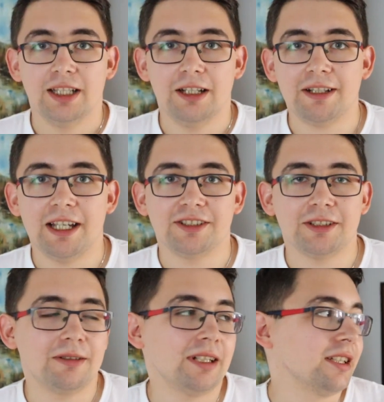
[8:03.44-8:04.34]
Okay,
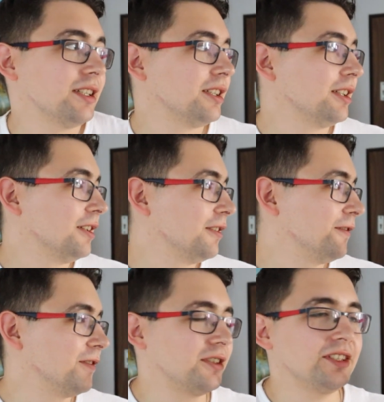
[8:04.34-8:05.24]
so
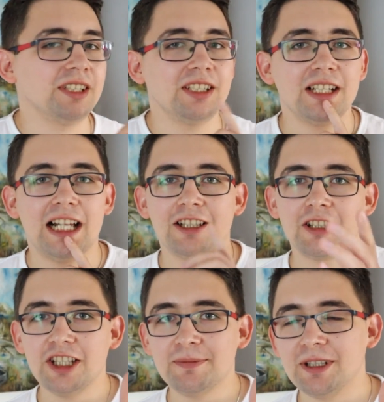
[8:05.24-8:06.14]
for the
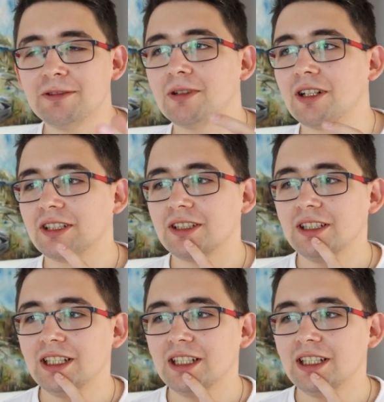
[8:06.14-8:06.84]
algorithmic work,